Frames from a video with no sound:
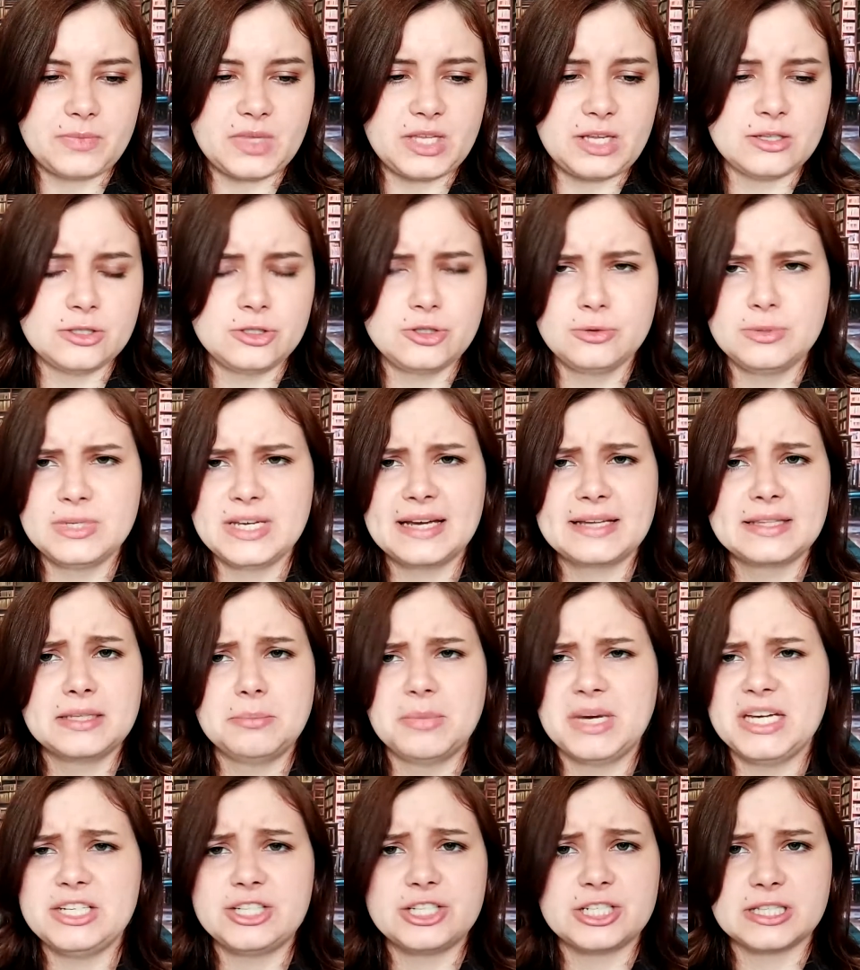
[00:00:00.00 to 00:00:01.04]
2D
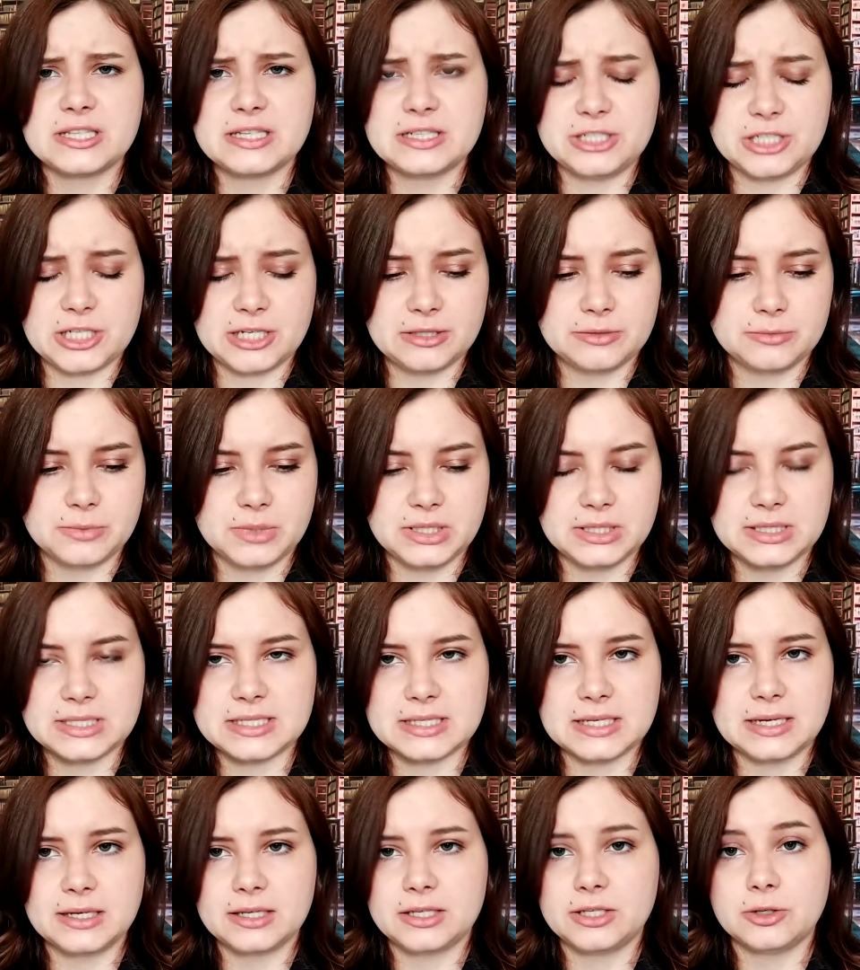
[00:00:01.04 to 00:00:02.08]
animation in general is
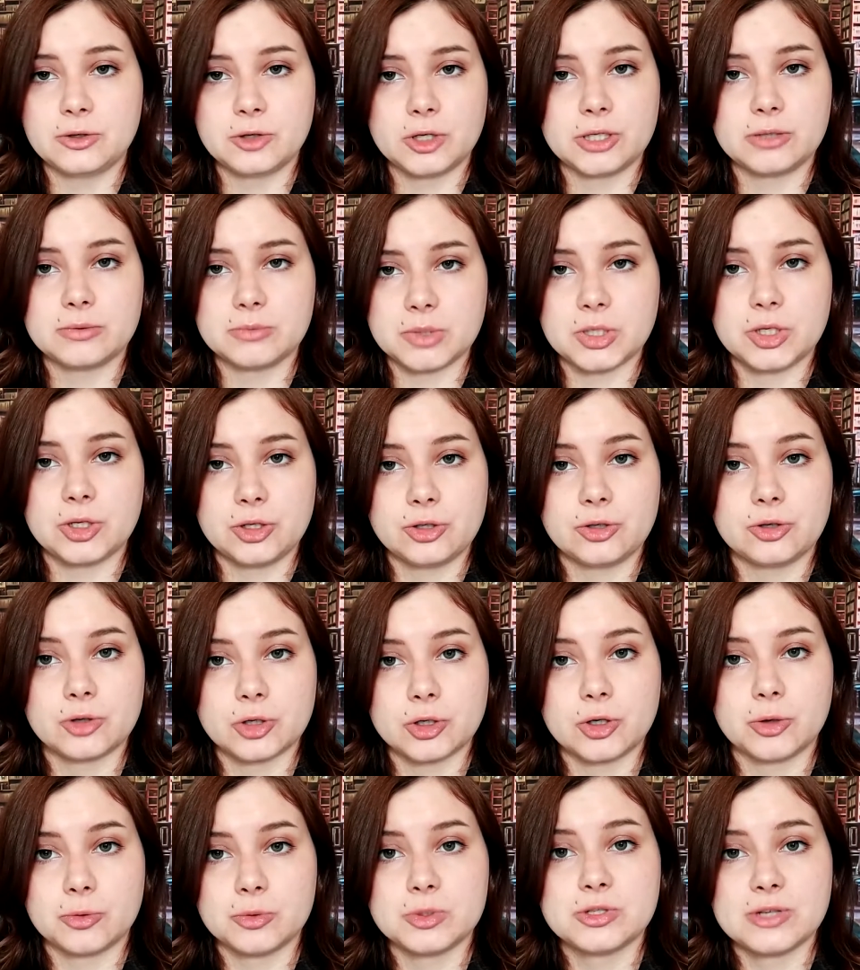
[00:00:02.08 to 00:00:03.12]
like you're
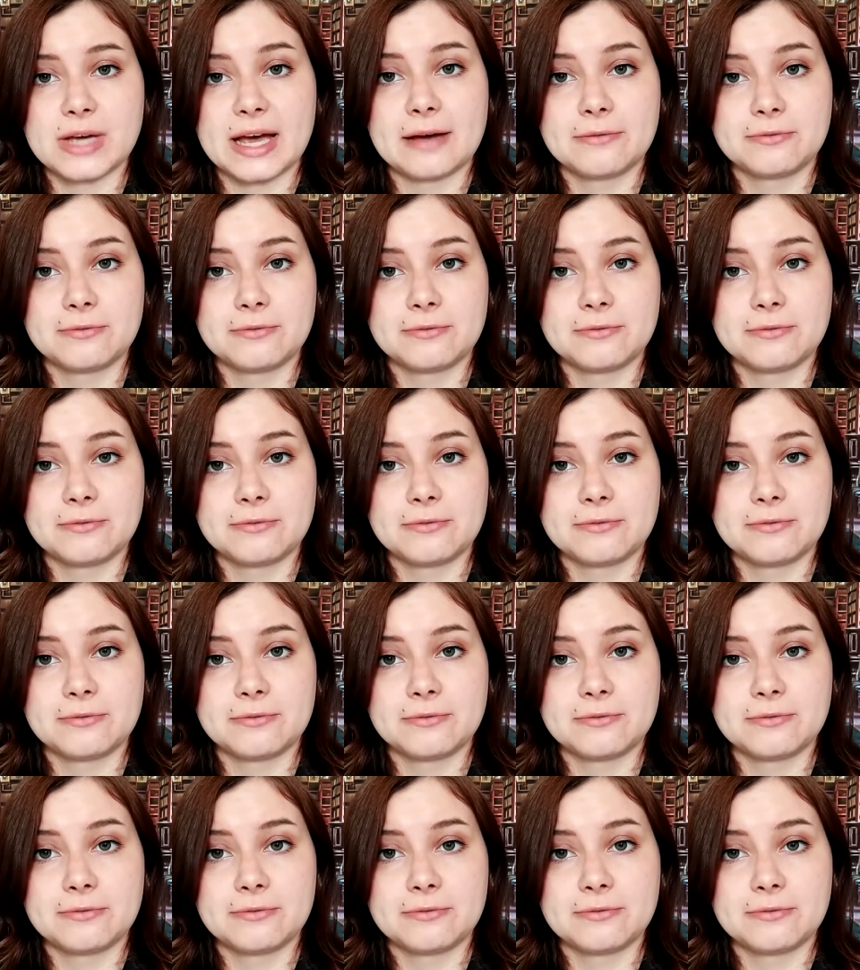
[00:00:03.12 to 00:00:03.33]
going to